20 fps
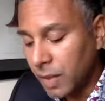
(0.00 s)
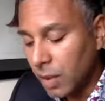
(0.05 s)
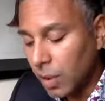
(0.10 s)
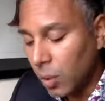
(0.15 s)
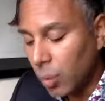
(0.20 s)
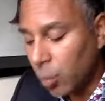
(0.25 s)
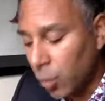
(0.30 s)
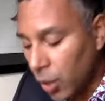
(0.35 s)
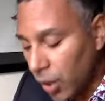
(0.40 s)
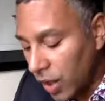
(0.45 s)

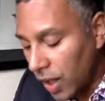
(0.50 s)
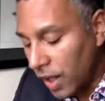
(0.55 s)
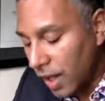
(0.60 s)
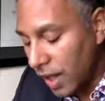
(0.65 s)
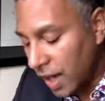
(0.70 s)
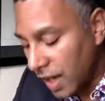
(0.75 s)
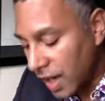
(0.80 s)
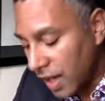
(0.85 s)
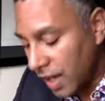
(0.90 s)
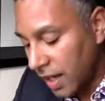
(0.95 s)
what
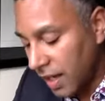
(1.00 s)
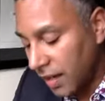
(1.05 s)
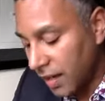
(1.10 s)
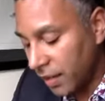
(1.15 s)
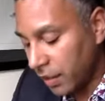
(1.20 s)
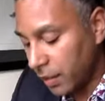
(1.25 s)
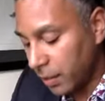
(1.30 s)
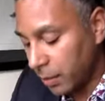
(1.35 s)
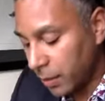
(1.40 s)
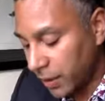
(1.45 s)
are
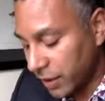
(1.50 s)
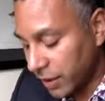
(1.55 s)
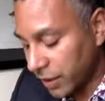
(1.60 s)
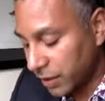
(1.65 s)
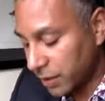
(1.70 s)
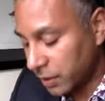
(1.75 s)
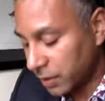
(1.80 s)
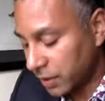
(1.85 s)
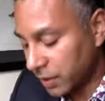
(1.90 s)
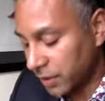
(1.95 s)
the
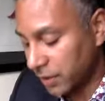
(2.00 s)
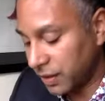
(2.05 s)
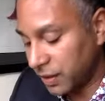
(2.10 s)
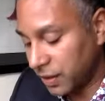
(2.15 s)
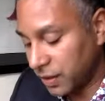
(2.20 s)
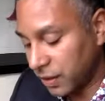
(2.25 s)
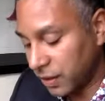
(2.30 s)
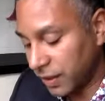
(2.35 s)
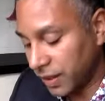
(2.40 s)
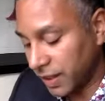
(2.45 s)
principles of
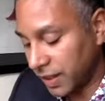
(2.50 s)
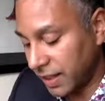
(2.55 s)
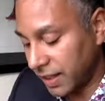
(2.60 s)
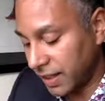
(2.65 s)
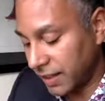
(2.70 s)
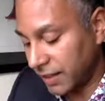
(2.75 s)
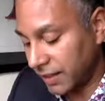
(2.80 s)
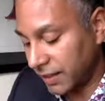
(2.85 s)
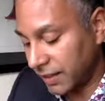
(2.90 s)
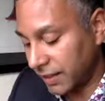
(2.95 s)

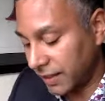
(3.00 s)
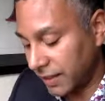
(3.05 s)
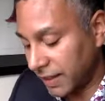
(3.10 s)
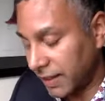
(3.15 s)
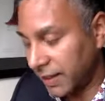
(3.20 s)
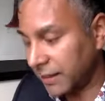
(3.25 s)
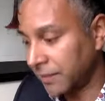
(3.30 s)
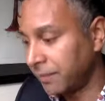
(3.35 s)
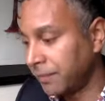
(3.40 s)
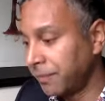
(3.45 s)
storytelling?
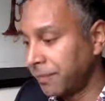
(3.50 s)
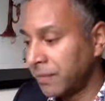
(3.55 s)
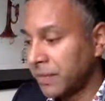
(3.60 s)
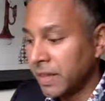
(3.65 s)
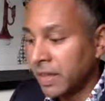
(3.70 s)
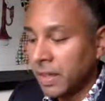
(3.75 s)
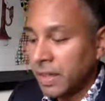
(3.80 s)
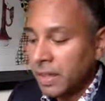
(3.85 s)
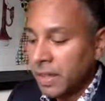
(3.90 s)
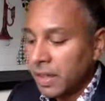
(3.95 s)
Yeah.
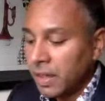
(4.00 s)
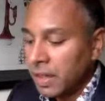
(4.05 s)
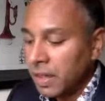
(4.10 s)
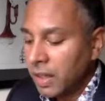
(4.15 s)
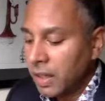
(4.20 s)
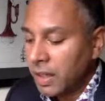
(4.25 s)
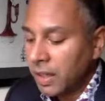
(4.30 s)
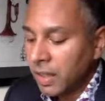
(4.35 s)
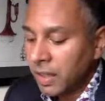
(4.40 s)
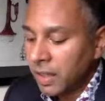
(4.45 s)

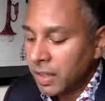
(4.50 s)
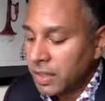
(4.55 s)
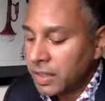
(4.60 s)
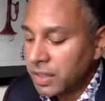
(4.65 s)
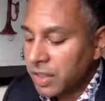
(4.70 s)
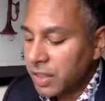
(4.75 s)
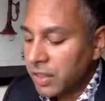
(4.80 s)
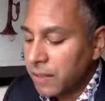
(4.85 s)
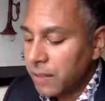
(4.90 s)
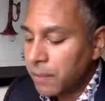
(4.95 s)

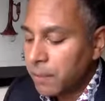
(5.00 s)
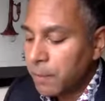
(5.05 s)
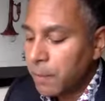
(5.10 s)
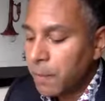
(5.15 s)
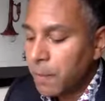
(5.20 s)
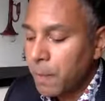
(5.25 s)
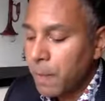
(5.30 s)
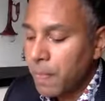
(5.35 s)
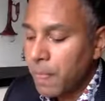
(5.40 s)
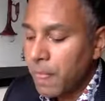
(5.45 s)
So,
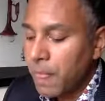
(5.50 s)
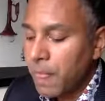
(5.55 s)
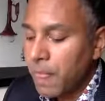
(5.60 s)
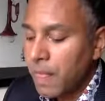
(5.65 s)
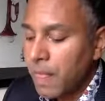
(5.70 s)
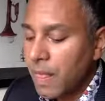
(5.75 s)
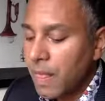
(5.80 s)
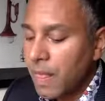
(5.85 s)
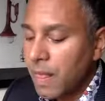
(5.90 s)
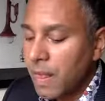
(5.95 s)

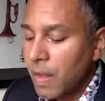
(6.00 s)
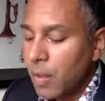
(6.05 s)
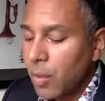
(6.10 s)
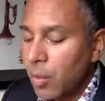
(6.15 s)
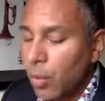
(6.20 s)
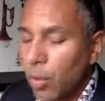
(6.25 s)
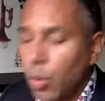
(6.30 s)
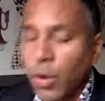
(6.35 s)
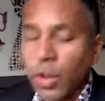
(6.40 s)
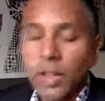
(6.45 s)

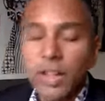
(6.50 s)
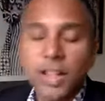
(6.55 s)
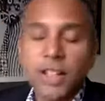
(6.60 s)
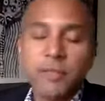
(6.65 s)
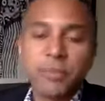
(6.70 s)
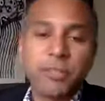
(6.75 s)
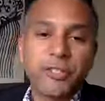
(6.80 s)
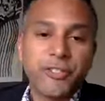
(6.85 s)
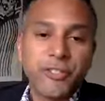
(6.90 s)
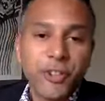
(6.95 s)
well,
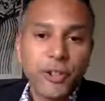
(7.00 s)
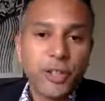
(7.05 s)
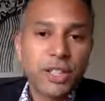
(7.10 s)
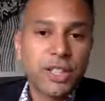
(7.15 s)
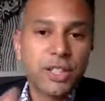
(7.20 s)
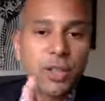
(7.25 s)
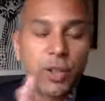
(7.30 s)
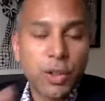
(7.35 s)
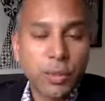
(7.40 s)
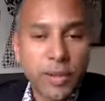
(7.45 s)
before we
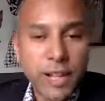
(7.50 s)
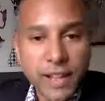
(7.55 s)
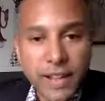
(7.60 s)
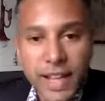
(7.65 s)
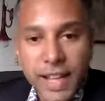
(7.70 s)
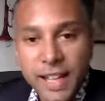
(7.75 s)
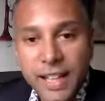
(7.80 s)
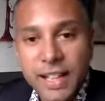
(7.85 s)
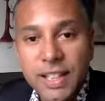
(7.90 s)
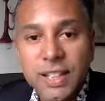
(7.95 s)
talk about
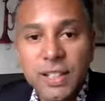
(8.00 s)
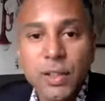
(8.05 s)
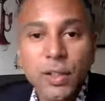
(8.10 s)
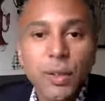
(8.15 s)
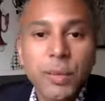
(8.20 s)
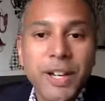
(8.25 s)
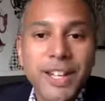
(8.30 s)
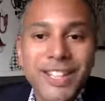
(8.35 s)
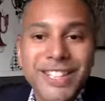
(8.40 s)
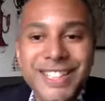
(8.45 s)
that, let's
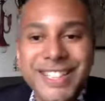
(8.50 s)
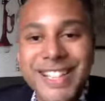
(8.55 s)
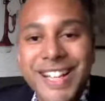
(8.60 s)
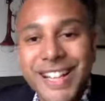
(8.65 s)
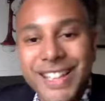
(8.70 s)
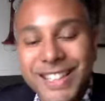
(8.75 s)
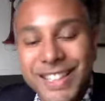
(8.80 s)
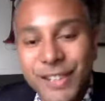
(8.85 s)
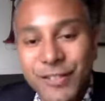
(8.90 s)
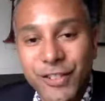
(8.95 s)
talk about the
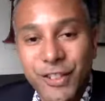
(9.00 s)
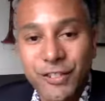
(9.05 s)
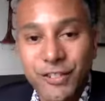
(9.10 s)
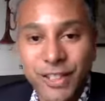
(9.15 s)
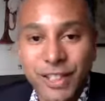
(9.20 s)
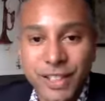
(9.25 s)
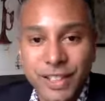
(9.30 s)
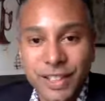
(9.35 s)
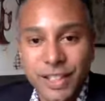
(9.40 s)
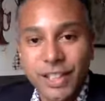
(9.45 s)
scientific
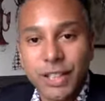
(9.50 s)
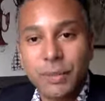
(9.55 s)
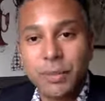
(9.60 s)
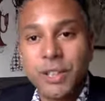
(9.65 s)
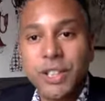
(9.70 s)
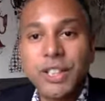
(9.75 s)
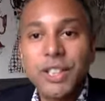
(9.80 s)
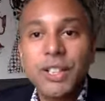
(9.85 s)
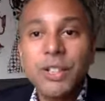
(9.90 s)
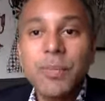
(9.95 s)
research,
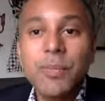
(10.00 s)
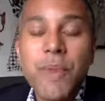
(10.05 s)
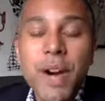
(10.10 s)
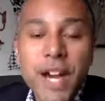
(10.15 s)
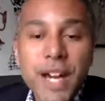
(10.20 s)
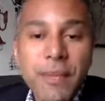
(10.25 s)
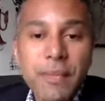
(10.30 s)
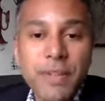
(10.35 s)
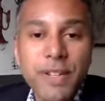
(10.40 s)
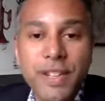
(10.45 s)
because you
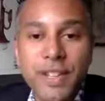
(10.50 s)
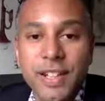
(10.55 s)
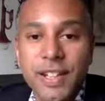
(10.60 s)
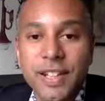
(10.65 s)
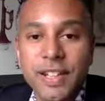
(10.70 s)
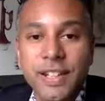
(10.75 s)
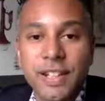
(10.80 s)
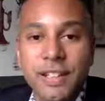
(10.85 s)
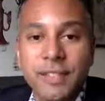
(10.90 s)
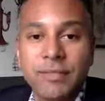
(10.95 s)
might be
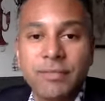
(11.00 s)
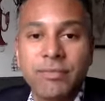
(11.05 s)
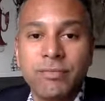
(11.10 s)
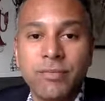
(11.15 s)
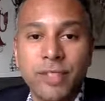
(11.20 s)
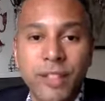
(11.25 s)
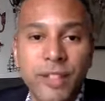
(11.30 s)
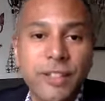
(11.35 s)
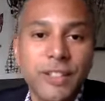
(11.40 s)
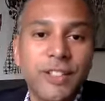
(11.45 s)
thinking,
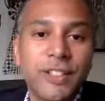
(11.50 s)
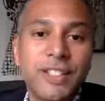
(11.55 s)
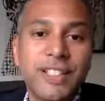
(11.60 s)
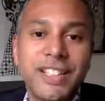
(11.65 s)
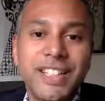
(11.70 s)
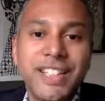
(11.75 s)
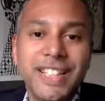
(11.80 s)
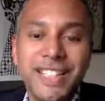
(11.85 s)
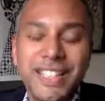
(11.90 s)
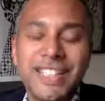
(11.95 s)
Roland,
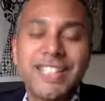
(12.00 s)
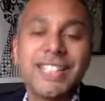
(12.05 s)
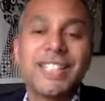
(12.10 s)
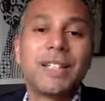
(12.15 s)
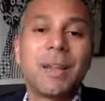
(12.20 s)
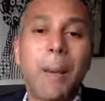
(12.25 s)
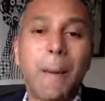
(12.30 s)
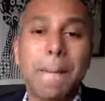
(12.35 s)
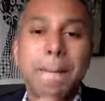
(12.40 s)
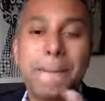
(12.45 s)
this
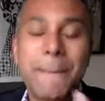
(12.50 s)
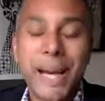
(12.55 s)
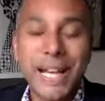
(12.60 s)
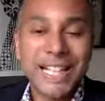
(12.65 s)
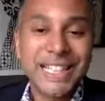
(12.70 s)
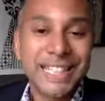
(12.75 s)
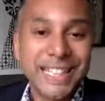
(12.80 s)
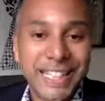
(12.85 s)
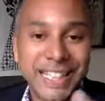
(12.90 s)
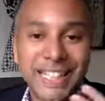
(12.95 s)
is
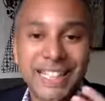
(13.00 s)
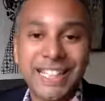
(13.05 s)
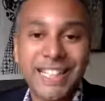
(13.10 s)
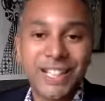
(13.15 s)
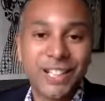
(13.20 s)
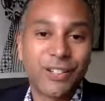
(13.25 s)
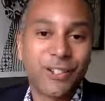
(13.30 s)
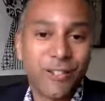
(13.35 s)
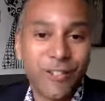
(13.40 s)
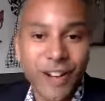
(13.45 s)
basically
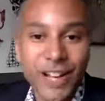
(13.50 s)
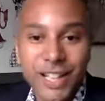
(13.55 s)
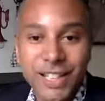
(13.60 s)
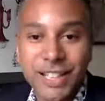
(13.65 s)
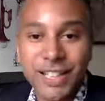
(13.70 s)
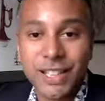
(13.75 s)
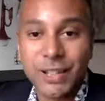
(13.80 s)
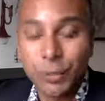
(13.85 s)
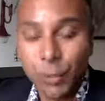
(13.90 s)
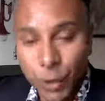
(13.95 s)

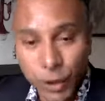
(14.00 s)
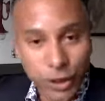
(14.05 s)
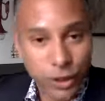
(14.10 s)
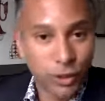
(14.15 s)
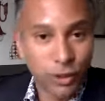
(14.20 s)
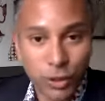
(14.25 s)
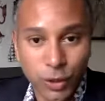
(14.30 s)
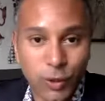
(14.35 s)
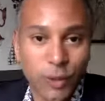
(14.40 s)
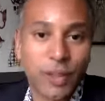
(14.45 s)
crazy. What are
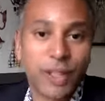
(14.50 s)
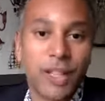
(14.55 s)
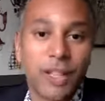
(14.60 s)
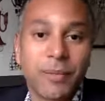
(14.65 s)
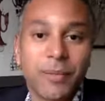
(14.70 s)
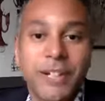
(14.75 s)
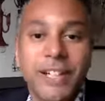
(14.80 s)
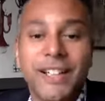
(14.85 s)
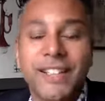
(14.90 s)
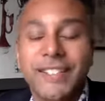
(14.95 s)
you talking
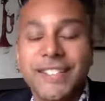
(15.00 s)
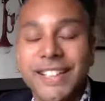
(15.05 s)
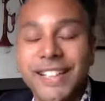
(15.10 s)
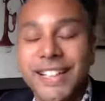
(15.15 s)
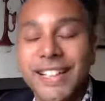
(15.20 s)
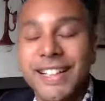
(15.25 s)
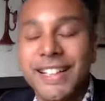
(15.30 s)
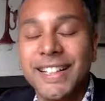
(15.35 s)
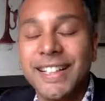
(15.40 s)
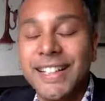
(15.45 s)
about?
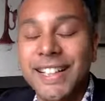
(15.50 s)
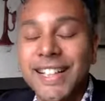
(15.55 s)
Yeah.